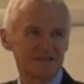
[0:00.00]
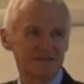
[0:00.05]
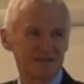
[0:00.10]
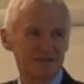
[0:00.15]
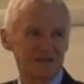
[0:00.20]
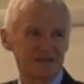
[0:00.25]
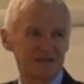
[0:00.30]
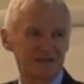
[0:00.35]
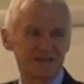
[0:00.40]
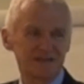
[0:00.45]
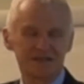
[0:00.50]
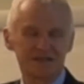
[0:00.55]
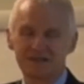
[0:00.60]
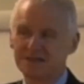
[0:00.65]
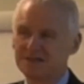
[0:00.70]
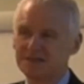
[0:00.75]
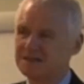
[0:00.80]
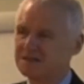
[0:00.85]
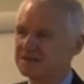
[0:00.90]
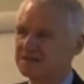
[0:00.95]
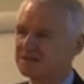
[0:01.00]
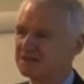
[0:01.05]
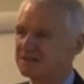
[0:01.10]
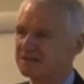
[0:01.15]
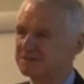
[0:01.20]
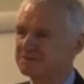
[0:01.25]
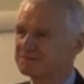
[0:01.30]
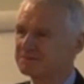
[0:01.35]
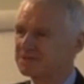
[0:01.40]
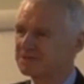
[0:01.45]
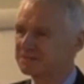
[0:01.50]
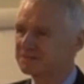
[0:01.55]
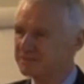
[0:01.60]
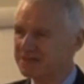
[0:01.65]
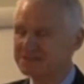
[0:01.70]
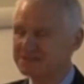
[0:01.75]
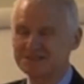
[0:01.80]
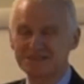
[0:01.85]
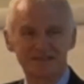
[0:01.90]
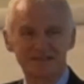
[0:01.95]
nuclear
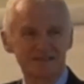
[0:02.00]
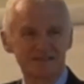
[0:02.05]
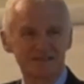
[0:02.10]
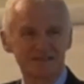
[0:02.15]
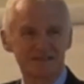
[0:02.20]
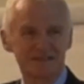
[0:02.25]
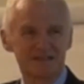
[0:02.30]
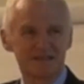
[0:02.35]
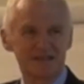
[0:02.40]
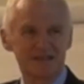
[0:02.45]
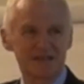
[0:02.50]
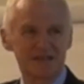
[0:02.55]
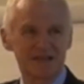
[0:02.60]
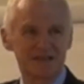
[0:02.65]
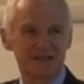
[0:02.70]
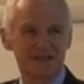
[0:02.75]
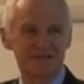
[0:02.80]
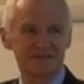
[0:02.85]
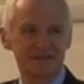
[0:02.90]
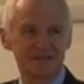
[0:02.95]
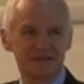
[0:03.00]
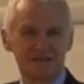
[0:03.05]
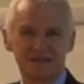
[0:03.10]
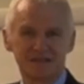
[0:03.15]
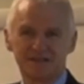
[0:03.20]
capacities. And